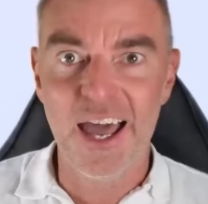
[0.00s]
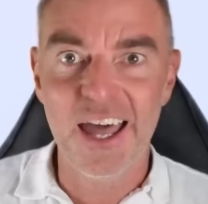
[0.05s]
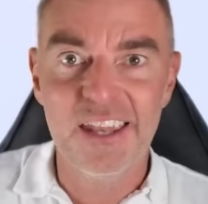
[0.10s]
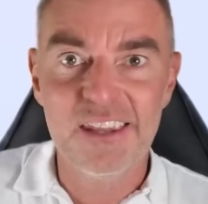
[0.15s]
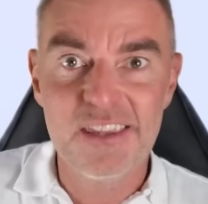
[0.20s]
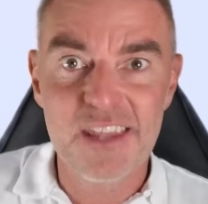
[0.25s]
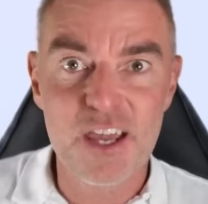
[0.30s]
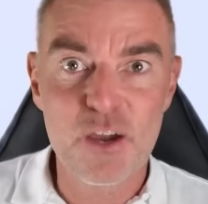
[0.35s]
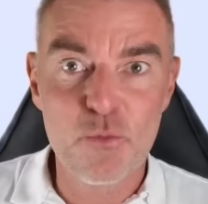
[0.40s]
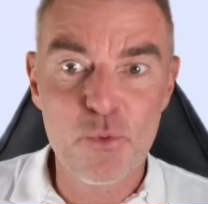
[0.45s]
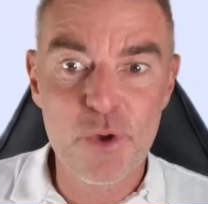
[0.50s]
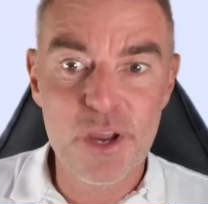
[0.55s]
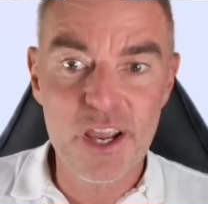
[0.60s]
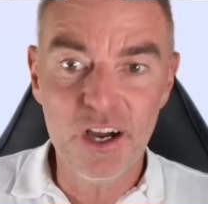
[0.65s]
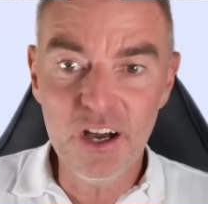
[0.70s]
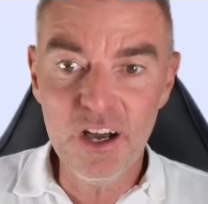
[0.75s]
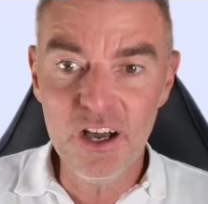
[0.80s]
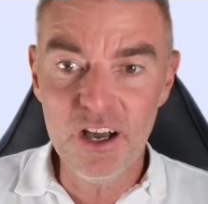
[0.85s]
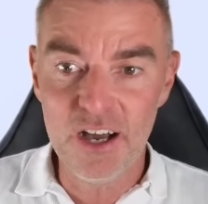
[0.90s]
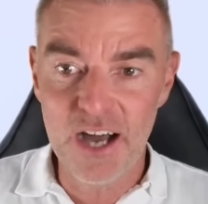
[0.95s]
And there we
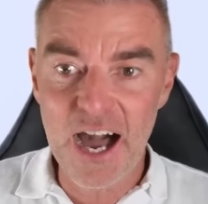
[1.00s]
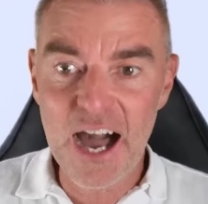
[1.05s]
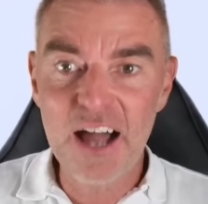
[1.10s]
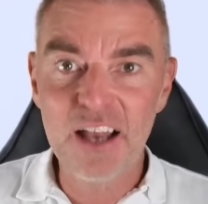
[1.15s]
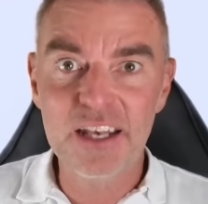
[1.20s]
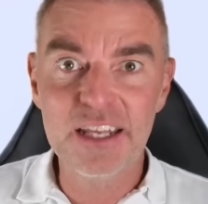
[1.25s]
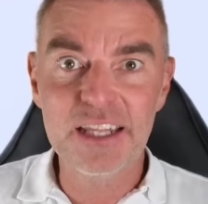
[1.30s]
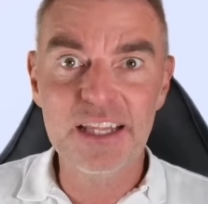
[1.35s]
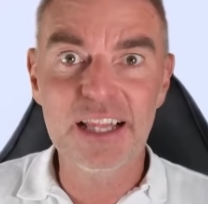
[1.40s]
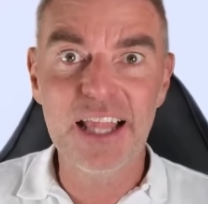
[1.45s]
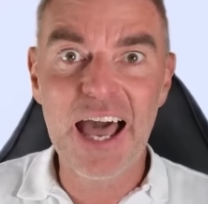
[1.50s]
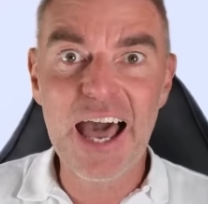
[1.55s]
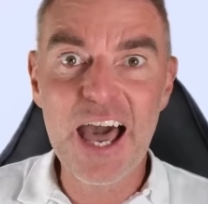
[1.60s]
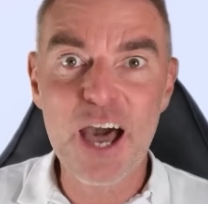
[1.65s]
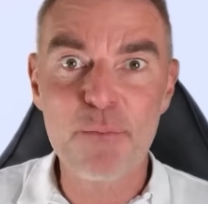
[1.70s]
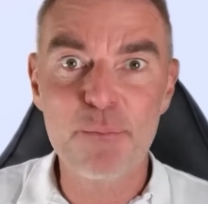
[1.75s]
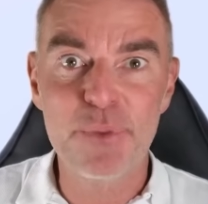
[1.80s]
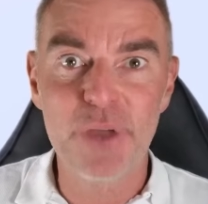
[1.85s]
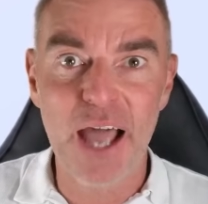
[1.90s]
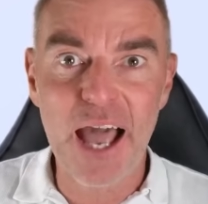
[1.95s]
are, our little
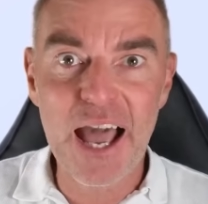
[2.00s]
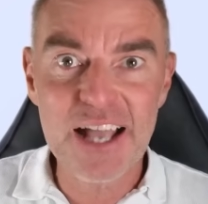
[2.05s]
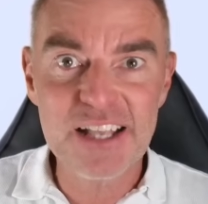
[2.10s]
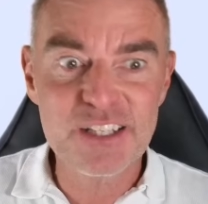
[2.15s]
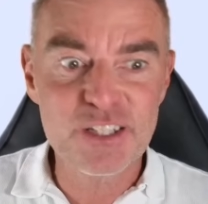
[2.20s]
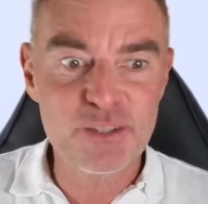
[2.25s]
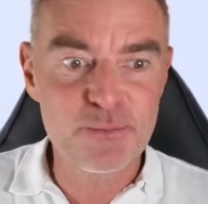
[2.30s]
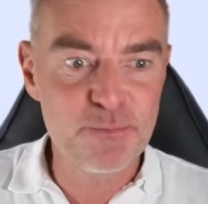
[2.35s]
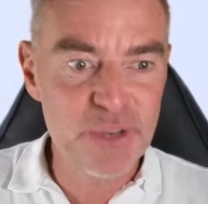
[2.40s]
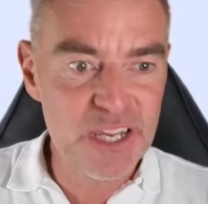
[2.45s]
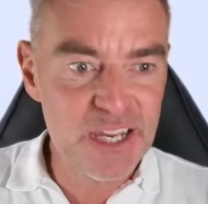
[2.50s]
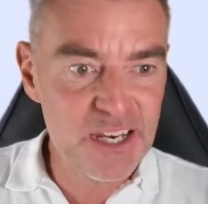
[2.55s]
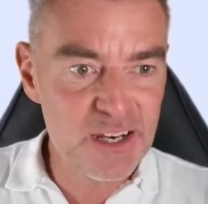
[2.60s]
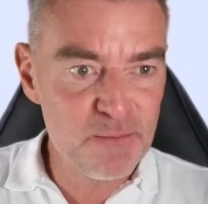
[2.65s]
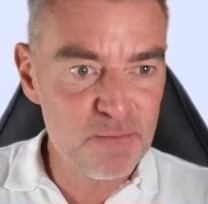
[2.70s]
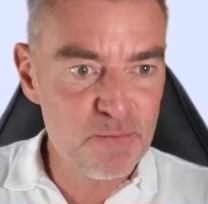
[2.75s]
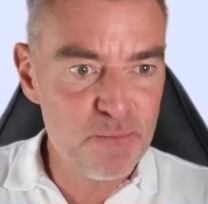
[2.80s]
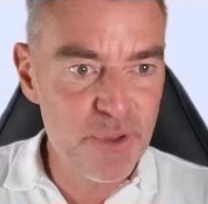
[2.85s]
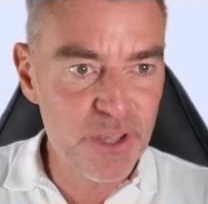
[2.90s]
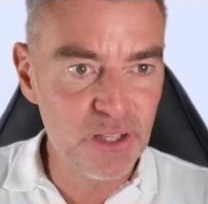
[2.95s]
app has
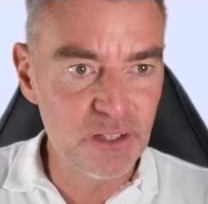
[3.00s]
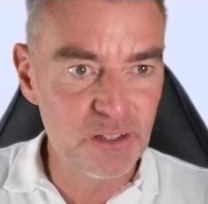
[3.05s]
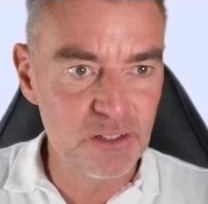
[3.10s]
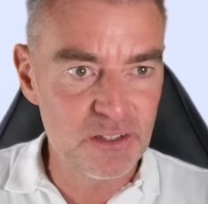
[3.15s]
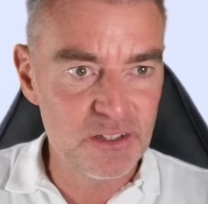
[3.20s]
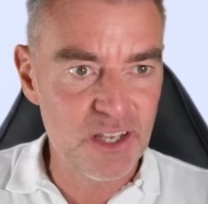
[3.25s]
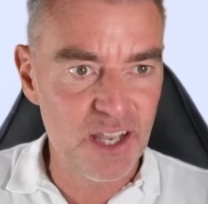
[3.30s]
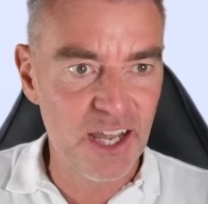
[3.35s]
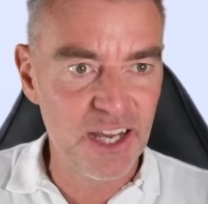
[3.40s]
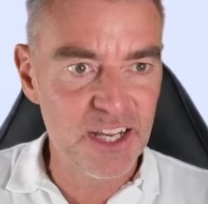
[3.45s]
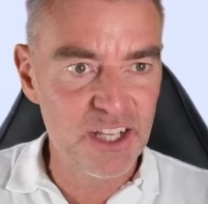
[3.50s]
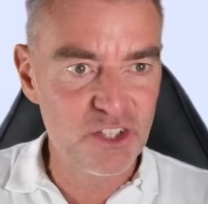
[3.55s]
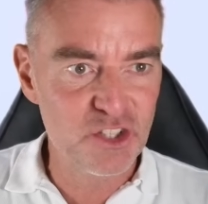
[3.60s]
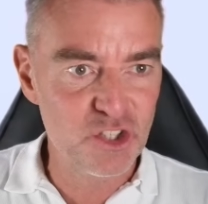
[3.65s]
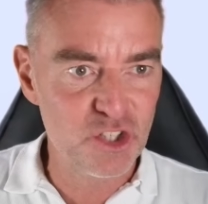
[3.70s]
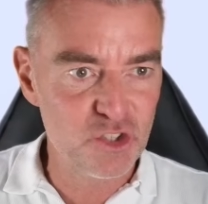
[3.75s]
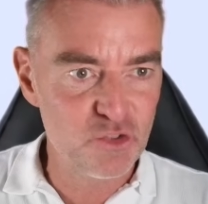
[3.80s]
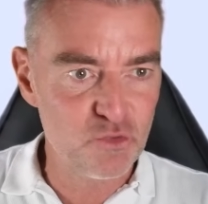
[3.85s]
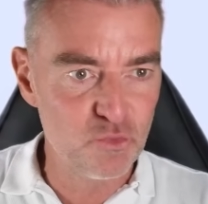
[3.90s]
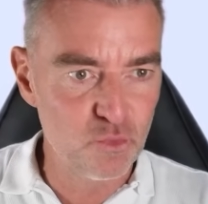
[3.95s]
been built and it's
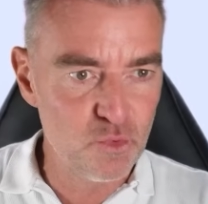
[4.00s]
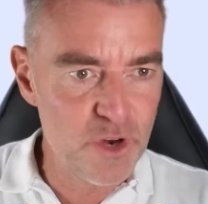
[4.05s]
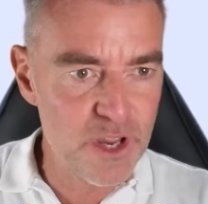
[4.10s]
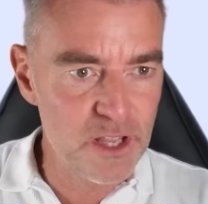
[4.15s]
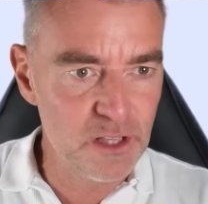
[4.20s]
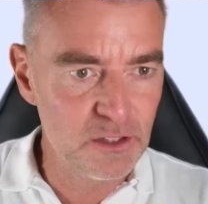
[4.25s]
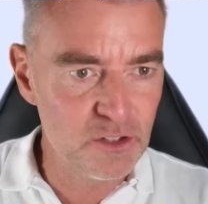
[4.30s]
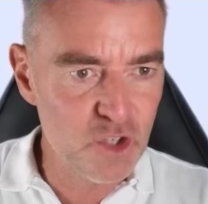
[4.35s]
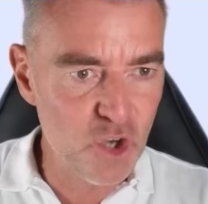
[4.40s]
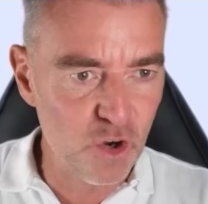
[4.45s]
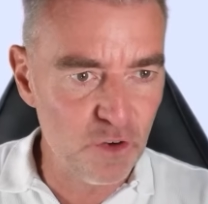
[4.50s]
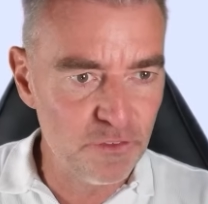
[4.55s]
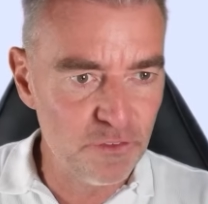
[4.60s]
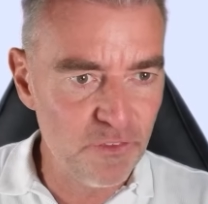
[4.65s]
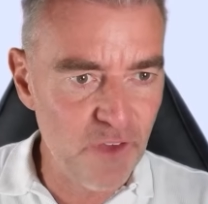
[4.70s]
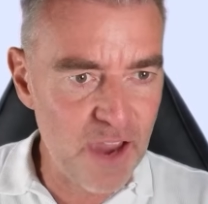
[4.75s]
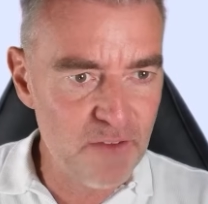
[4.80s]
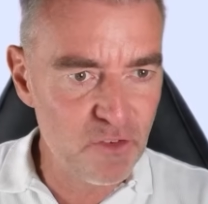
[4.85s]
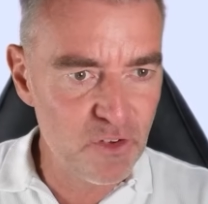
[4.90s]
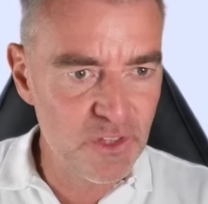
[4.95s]
just reeled off
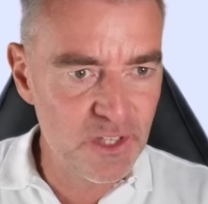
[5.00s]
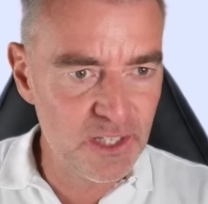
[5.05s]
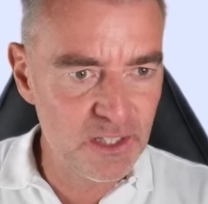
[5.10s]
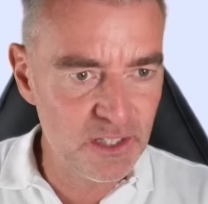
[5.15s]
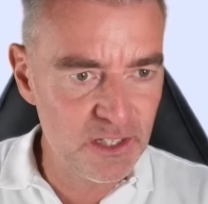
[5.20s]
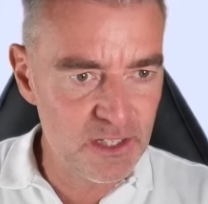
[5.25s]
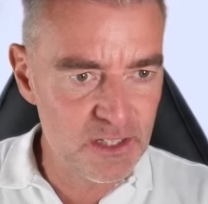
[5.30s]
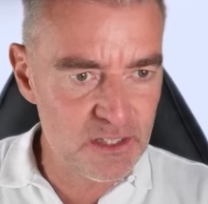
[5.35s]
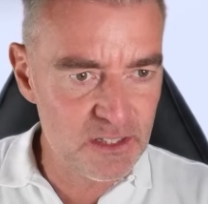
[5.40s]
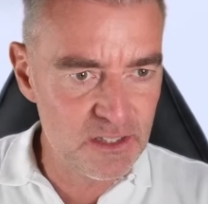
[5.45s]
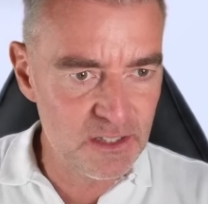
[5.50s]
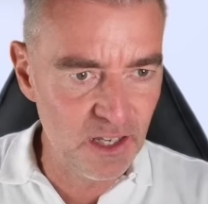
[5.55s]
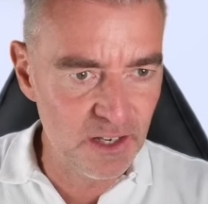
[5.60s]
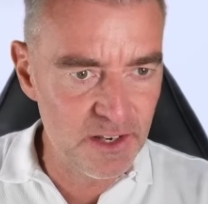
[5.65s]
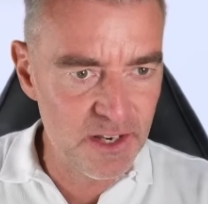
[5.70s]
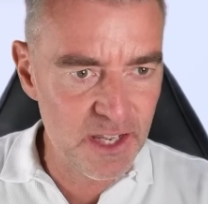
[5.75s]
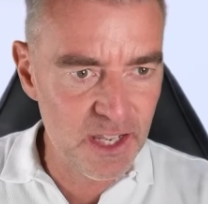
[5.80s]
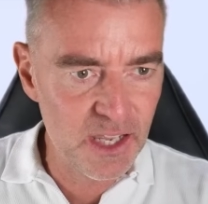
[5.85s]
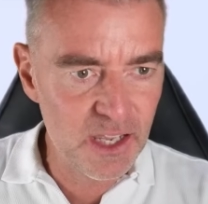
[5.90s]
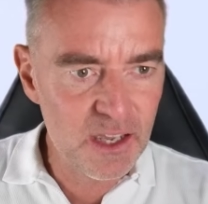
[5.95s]
everything that it's
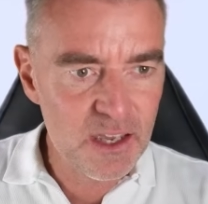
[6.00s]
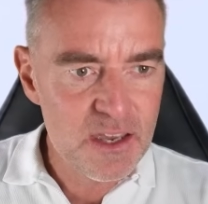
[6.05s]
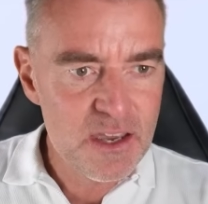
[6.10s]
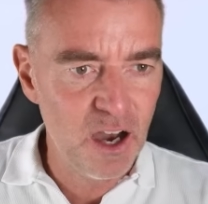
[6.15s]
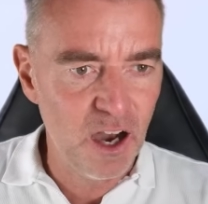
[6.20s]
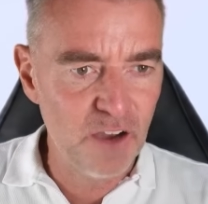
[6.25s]
done here.